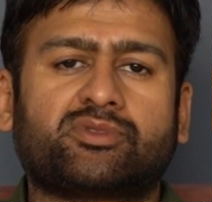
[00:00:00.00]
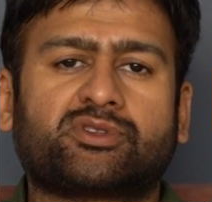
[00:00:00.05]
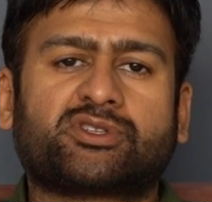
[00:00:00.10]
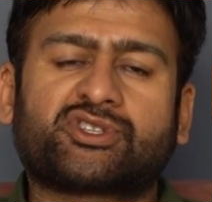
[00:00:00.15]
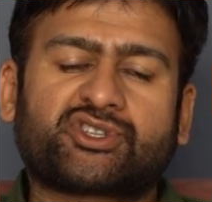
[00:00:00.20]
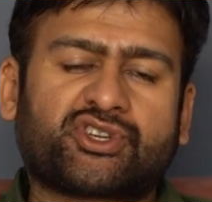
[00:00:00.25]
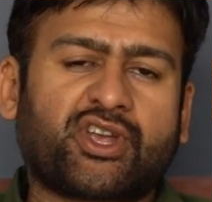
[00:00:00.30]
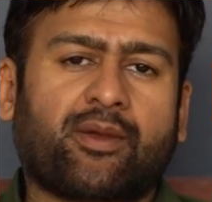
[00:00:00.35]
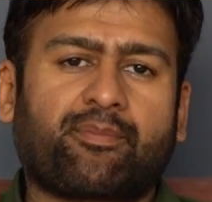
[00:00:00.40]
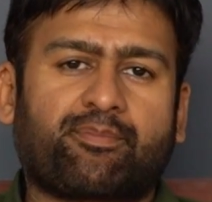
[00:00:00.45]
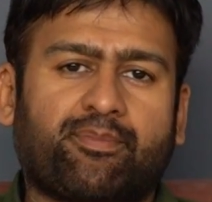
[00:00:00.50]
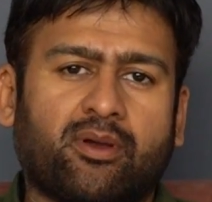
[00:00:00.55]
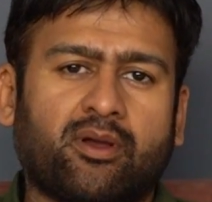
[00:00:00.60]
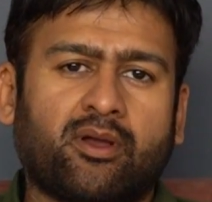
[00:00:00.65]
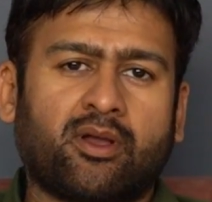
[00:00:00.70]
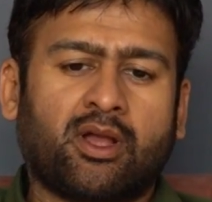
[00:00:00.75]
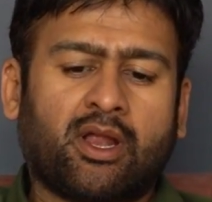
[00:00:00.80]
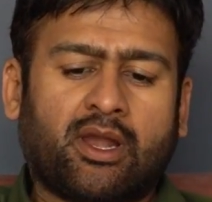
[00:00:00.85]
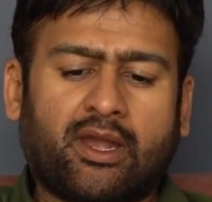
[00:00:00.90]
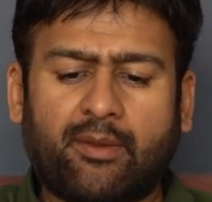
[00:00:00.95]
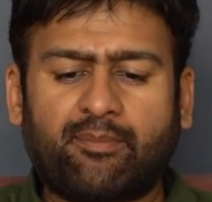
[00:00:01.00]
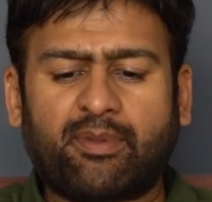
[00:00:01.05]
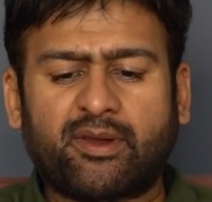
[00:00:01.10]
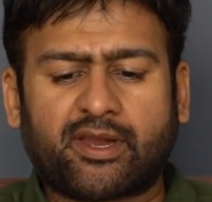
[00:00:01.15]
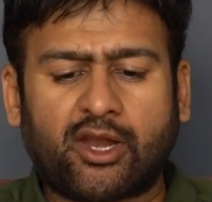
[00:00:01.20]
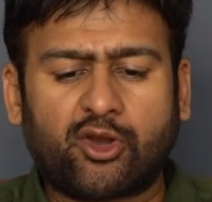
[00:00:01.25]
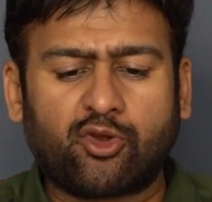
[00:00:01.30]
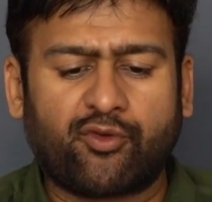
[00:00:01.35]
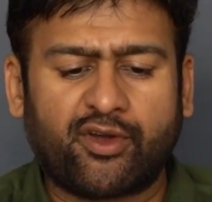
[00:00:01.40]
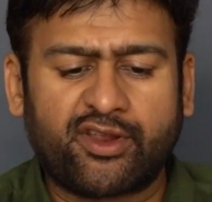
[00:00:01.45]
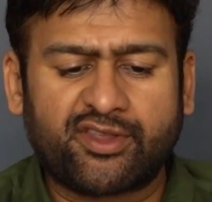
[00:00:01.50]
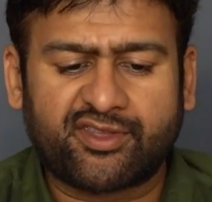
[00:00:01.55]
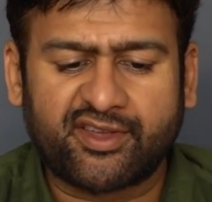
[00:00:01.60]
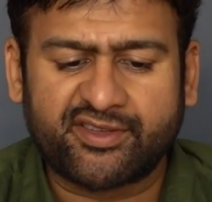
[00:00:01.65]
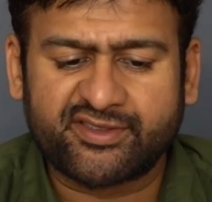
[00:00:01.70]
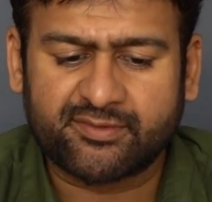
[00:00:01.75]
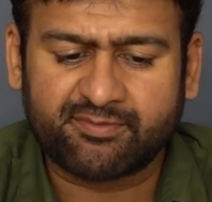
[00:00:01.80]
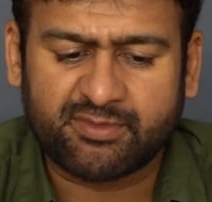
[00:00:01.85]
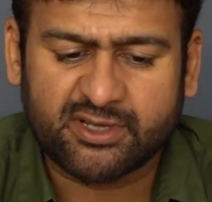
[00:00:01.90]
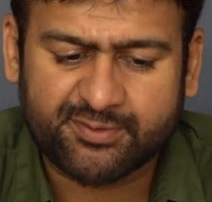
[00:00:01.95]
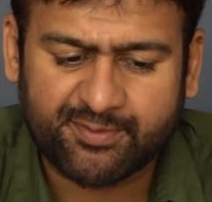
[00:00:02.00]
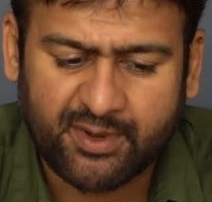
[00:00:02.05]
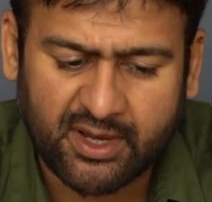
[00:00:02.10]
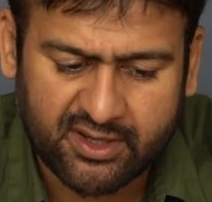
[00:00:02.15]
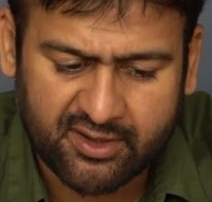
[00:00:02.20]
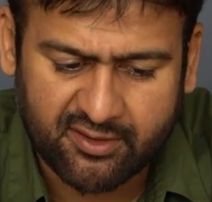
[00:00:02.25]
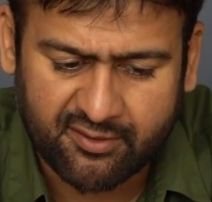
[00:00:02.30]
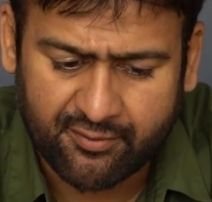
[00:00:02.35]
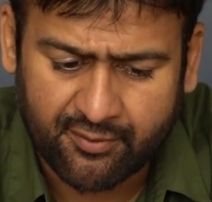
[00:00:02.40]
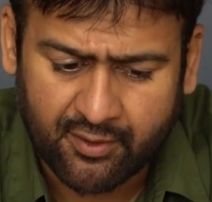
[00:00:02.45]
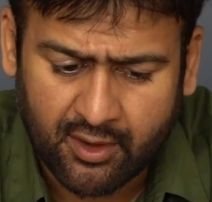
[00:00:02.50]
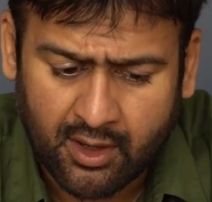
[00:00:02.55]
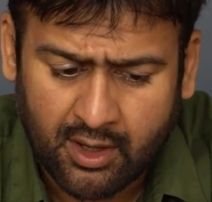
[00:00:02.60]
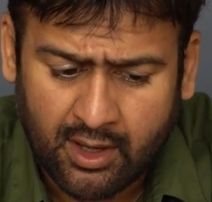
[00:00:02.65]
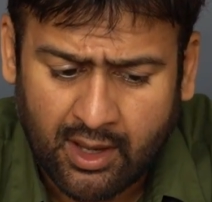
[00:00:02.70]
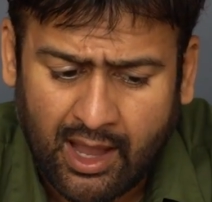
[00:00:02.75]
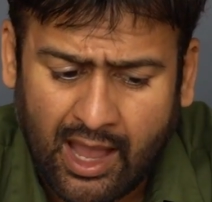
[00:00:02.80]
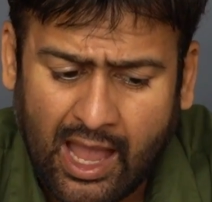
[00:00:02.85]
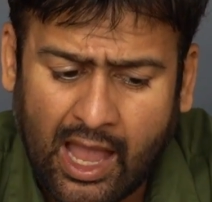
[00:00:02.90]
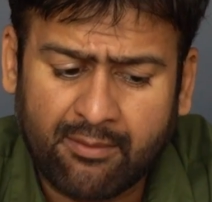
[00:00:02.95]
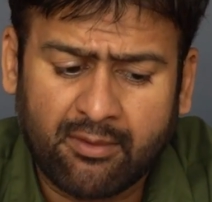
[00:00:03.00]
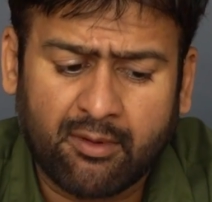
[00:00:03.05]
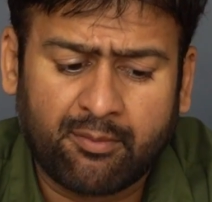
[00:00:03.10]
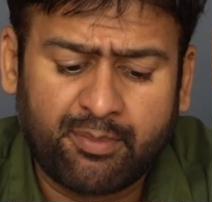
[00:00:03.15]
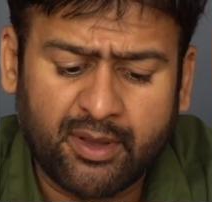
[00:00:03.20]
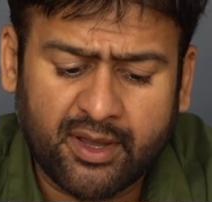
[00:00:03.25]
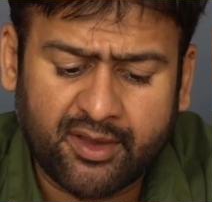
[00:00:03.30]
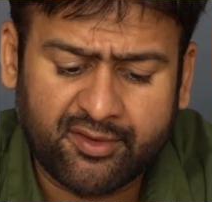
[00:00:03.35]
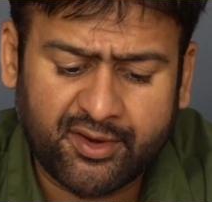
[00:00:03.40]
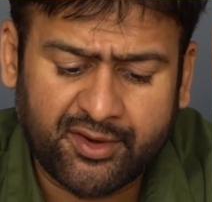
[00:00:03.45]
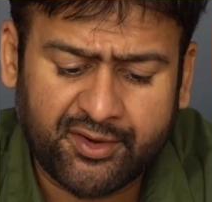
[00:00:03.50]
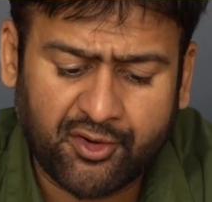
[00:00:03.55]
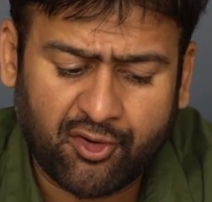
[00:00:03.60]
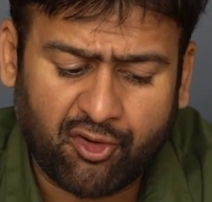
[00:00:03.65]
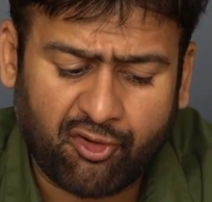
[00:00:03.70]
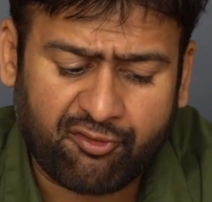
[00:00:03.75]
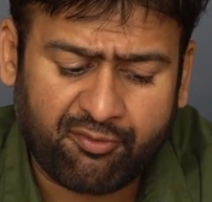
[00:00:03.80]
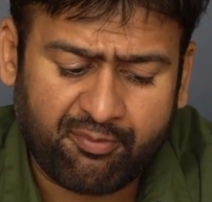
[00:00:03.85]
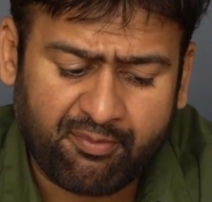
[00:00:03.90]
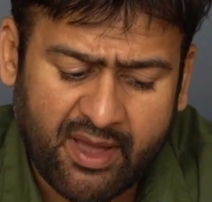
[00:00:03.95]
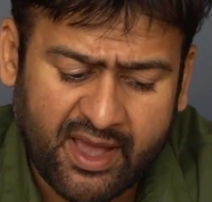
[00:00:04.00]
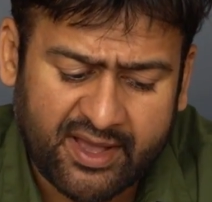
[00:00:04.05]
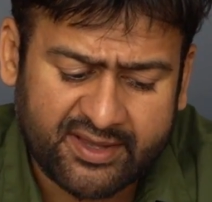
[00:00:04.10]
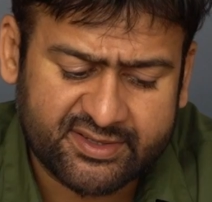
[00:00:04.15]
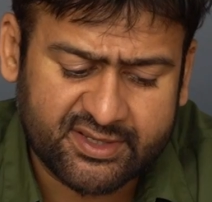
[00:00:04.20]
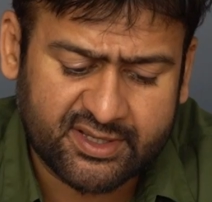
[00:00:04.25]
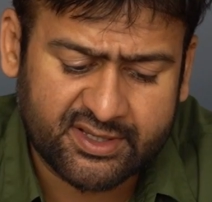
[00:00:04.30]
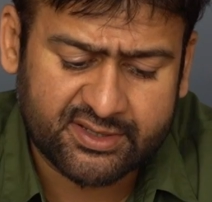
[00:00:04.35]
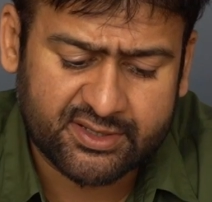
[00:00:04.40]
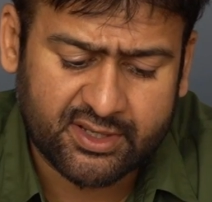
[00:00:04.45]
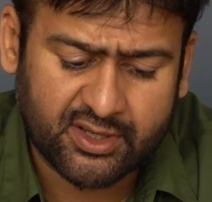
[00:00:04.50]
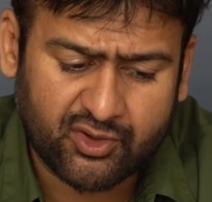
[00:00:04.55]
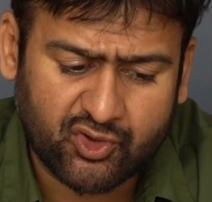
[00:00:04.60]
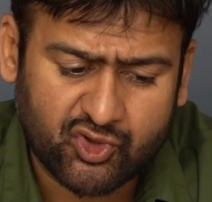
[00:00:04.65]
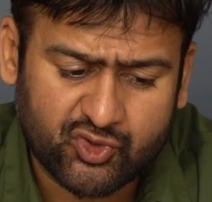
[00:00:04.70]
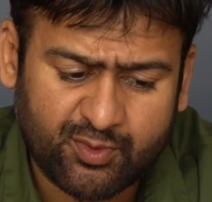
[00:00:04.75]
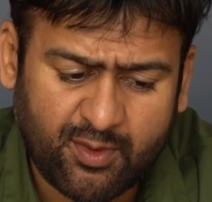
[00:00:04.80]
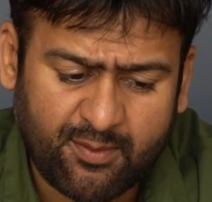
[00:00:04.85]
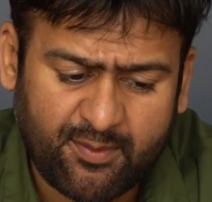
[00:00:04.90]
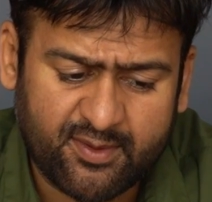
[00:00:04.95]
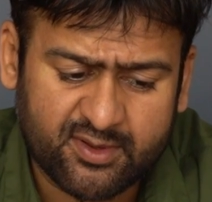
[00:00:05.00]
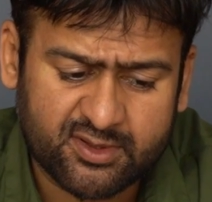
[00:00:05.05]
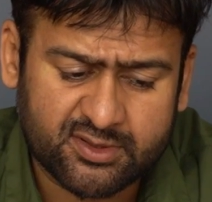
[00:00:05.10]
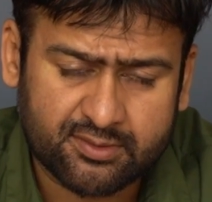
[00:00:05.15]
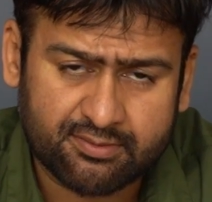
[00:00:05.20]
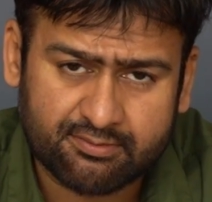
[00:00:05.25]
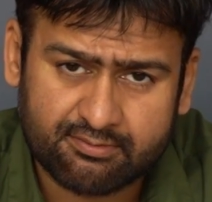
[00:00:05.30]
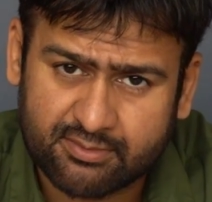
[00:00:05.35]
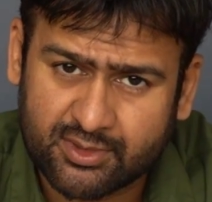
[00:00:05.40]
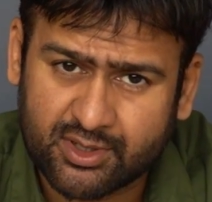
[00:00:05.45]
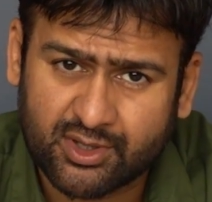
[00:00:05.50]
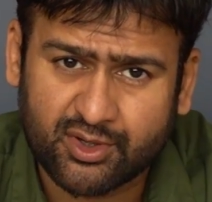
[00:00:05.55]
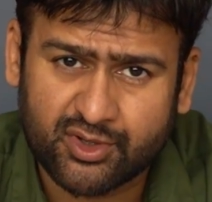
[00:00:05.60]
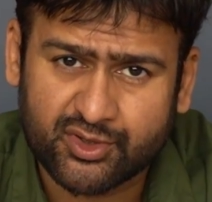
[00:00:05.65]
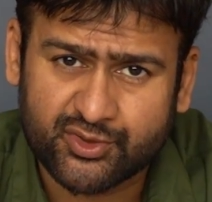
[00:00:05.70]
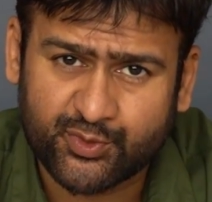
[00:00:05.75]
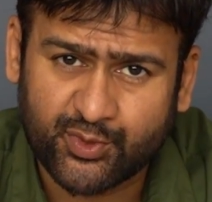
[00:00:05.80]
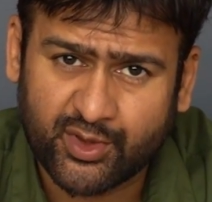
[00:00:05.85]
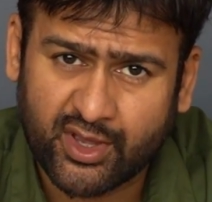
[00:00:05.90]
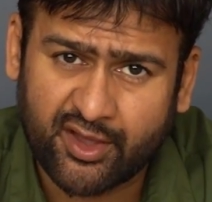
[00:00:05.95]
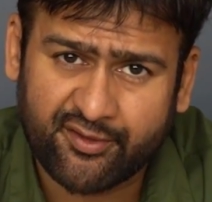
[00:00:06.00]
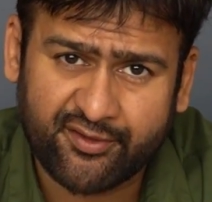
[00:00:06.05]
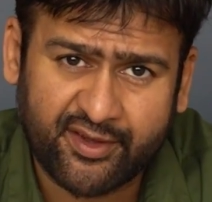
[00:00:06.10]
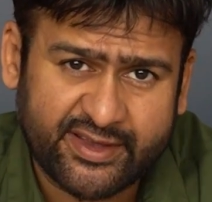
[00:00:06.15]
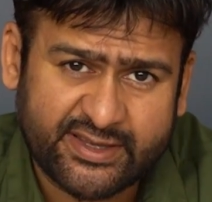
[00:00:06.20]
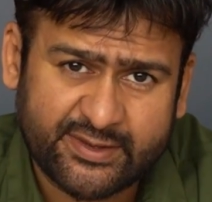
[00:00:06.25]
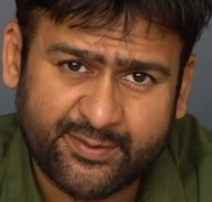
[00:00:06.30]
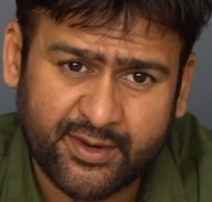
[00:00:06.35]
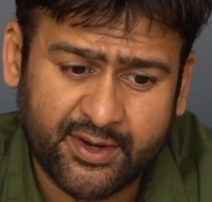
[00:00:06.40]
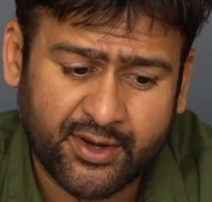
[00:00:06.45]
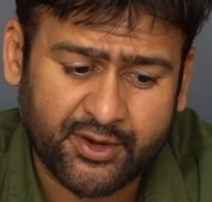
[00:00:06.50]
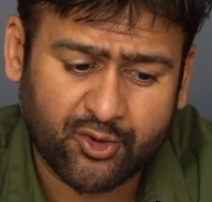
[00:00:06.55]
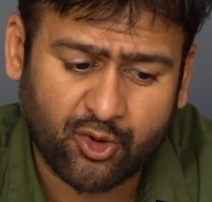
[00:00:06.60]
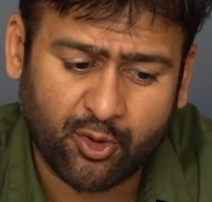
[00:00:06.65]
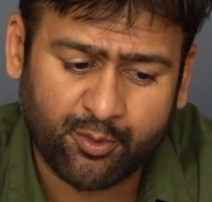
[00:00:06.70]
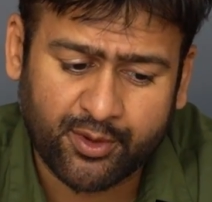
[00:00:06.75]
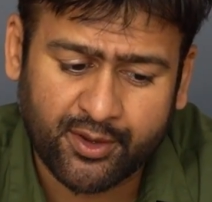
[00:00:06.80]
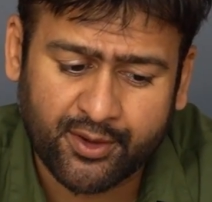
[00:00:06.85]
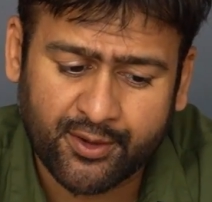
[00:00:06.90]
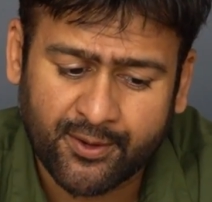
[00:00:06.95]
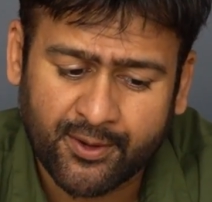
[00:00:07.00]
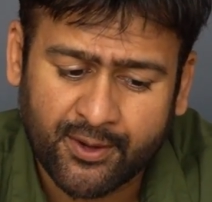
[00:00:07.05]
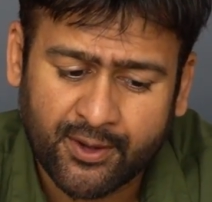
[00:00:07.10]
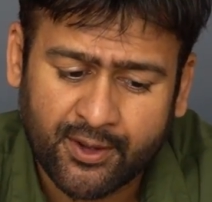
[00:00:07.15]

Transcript: shape? Let me tell you very things in perspective. I'm a big reader of magazines and newspapers because we have Exhibit and Top Gear.